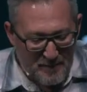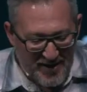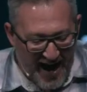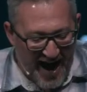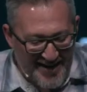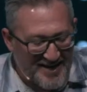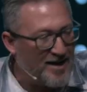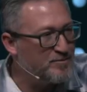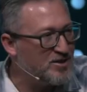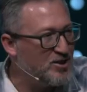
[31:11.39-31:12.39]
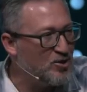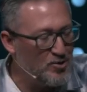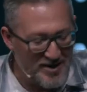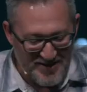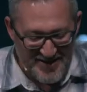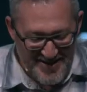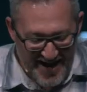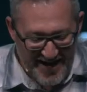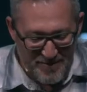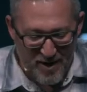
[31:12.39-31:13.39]
but I come to you in the
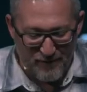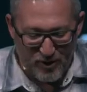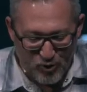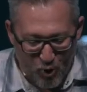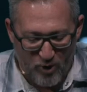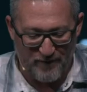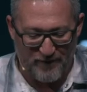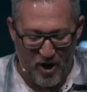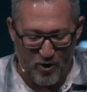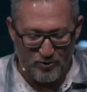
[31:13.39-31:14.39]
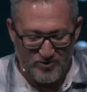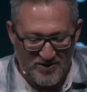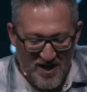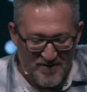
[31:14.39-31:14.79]
name of the Lord of hosts,